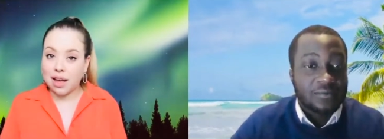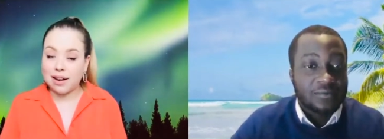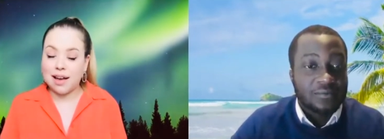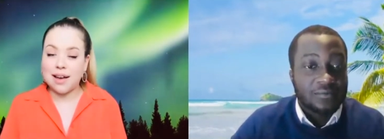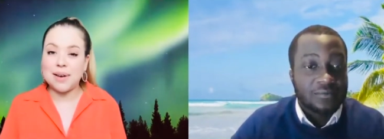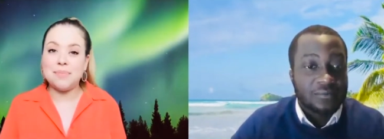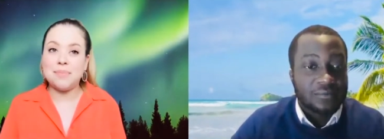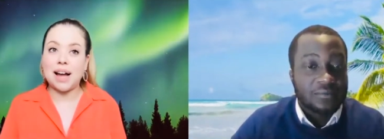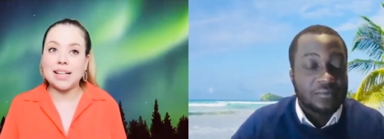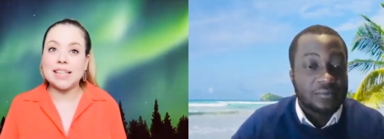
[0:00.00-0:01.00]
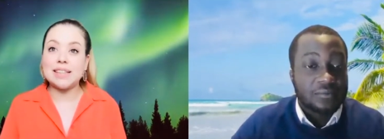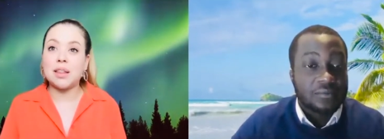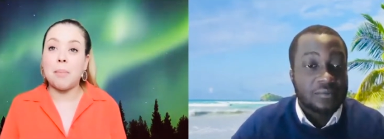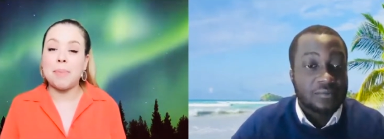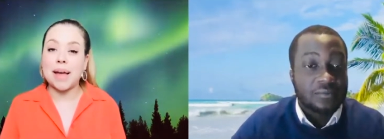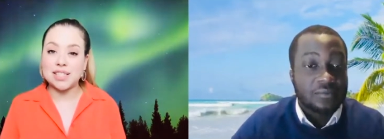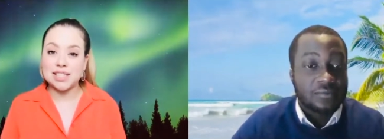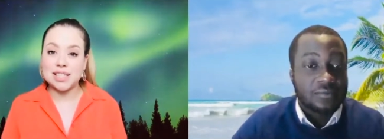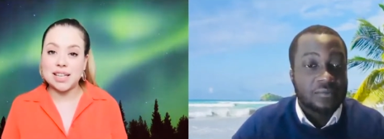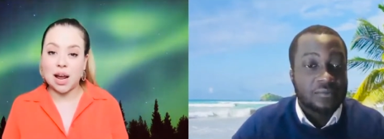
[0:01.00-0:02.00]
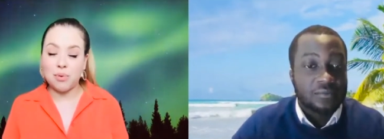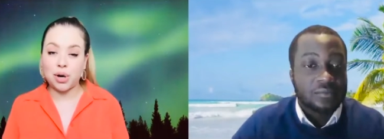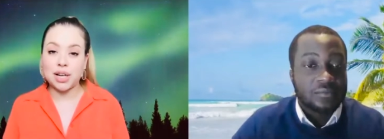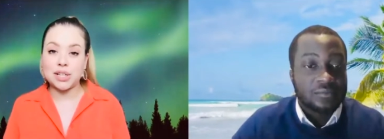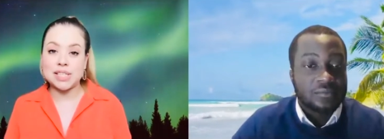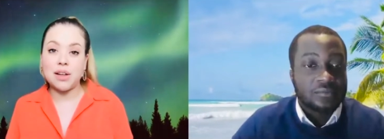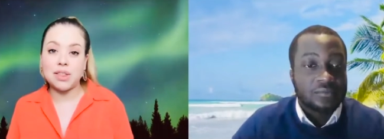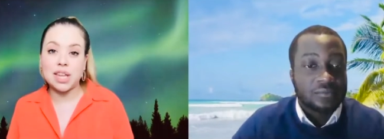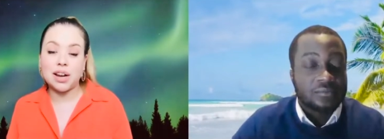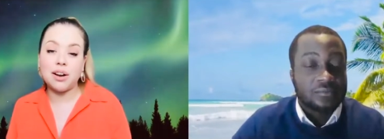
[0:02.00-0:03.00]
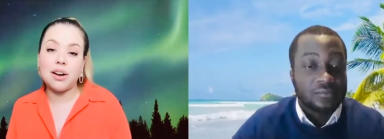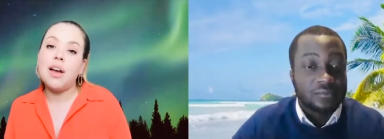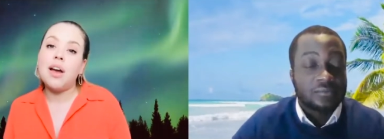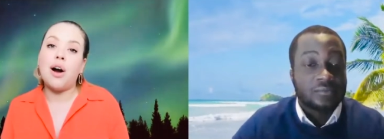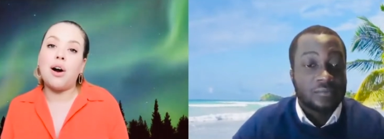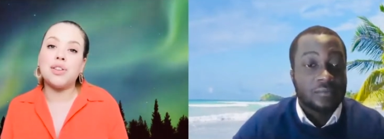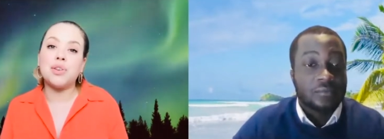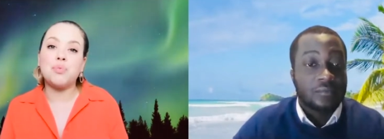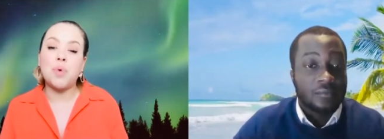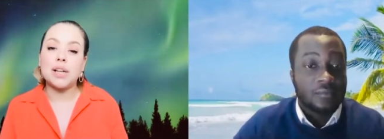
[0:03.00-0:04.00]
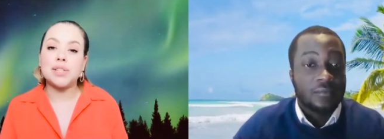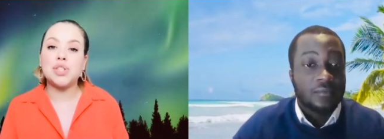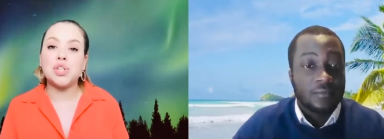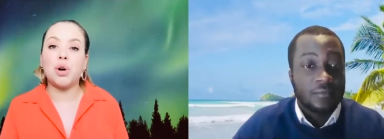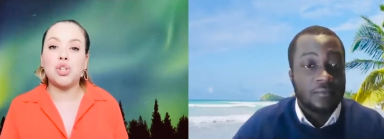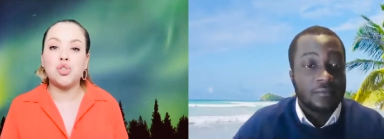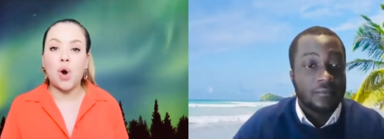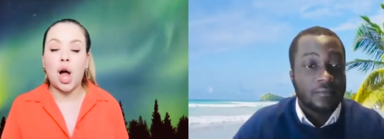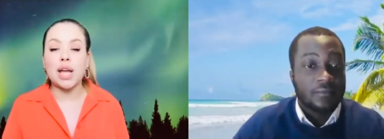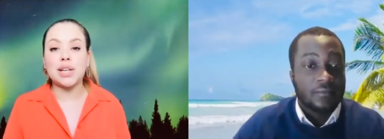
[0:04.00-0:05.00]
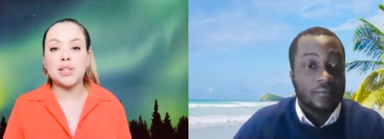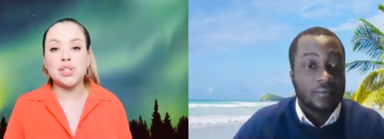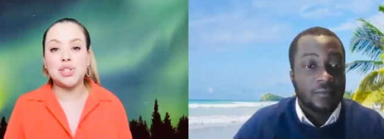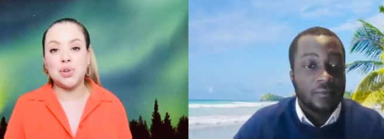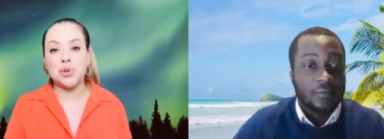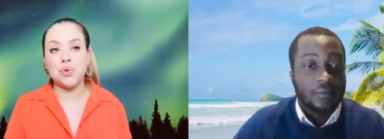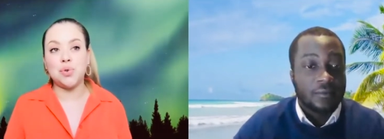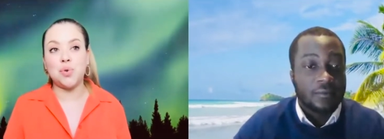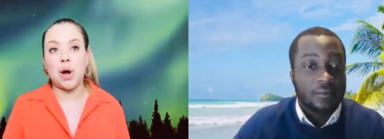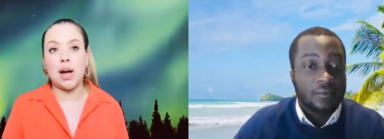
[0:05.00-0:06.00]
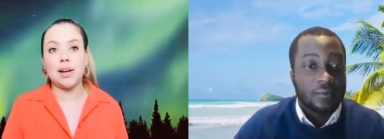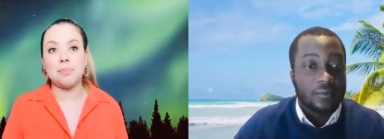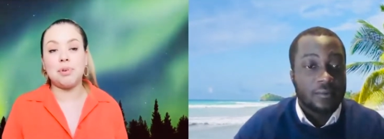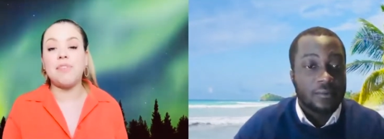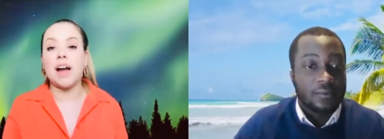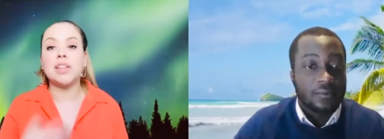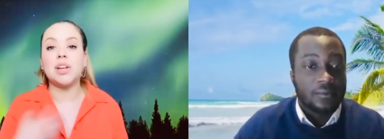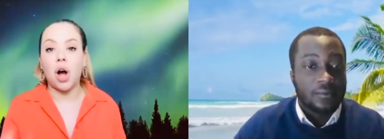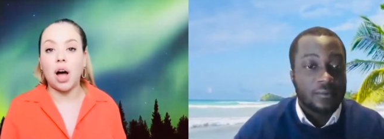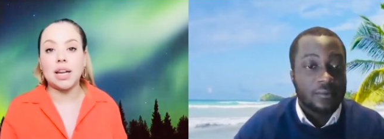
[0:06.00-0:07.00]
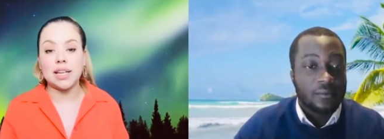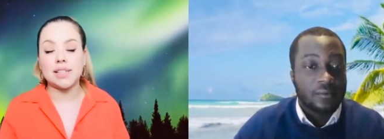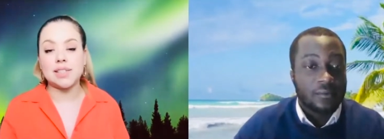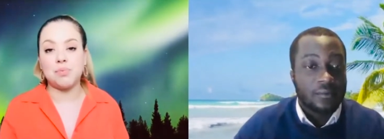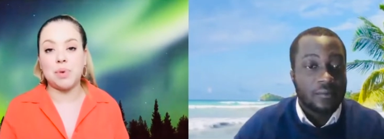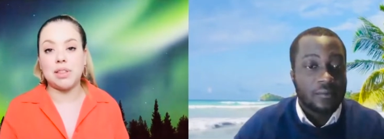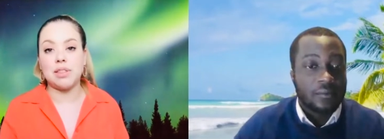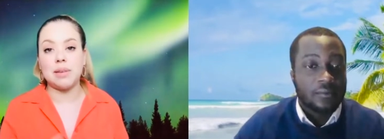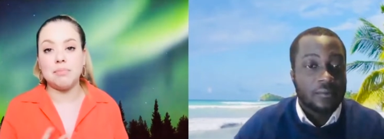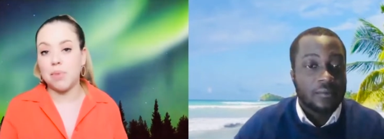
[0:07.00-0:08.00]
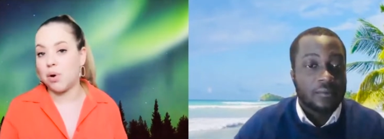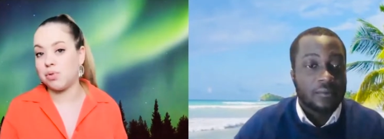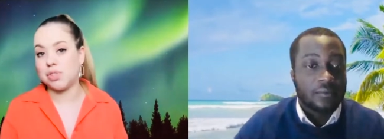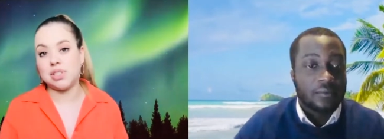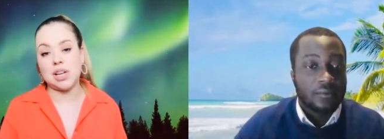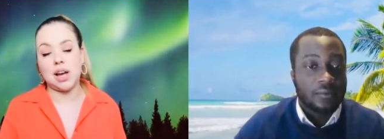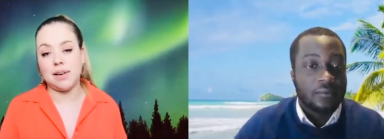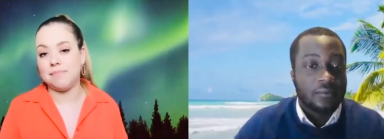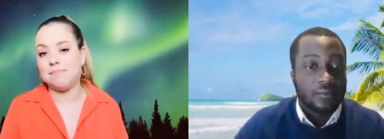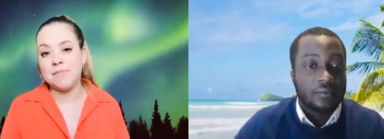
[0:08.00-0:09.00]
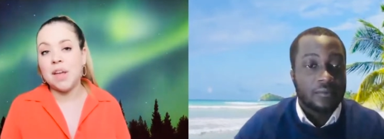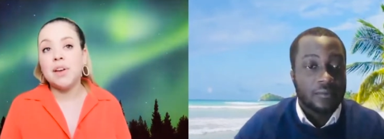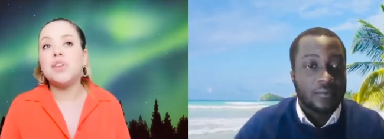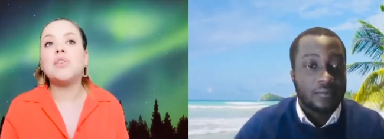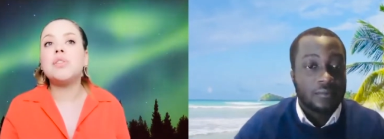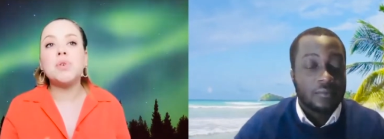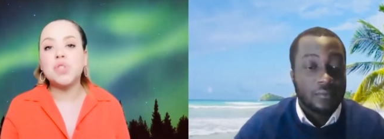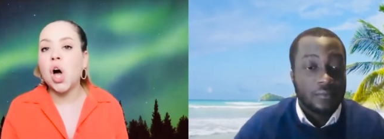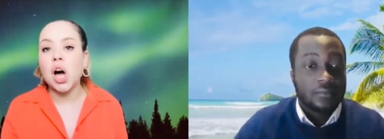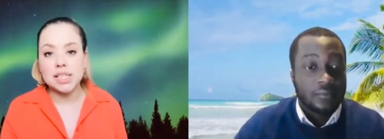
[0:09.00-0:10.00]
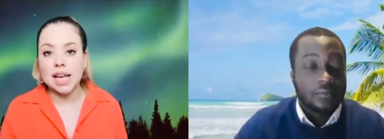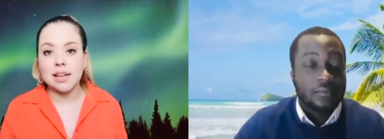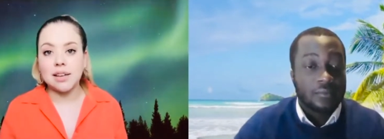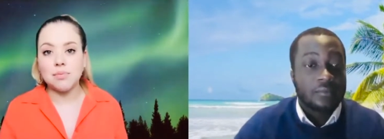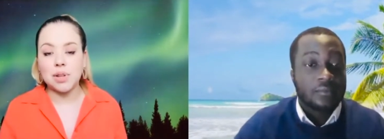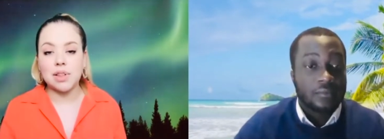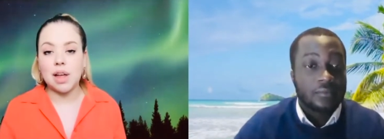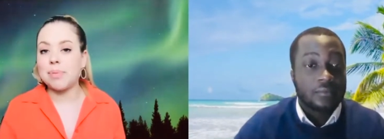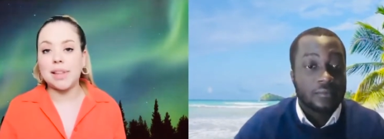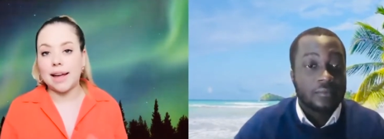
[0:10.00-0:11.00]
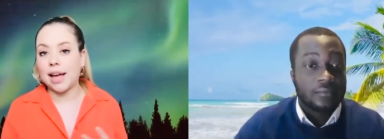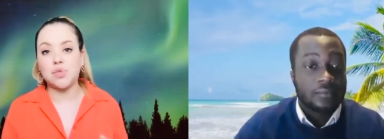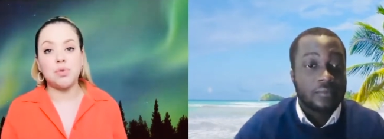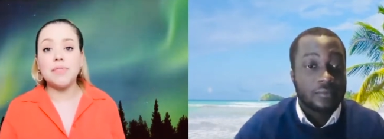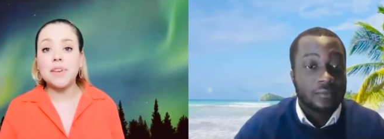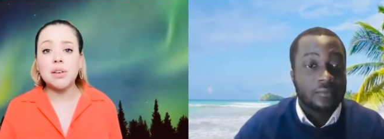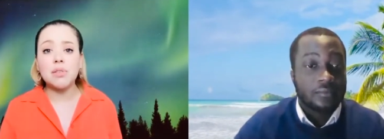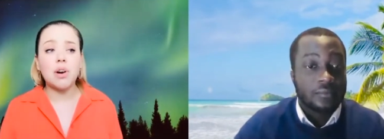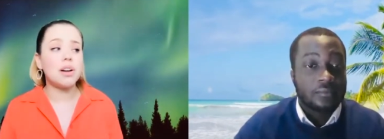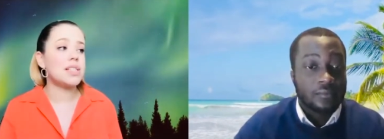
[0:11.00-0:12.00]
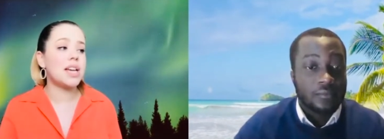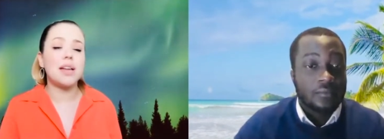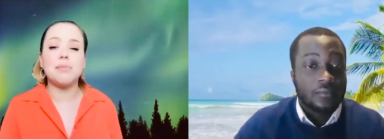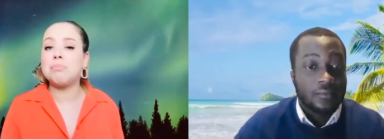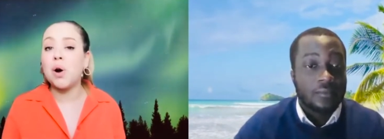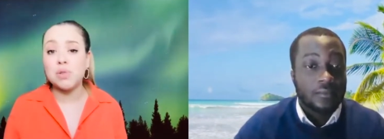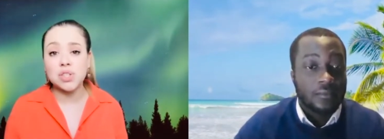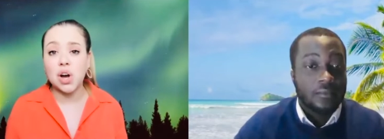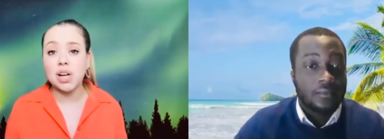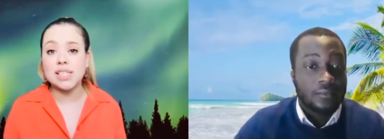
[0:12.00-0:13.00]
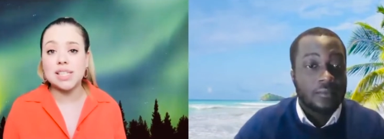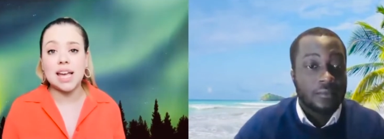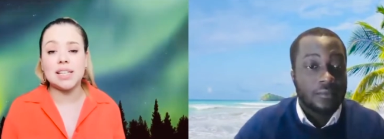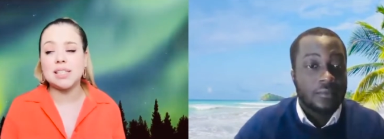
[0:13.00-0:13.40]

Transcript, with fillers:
Speaker 1: Um, I'd say to the best networkers out there, are the ones who are trying to uh, provide their audience with the most um, you know the most content whether that be like actual video content post content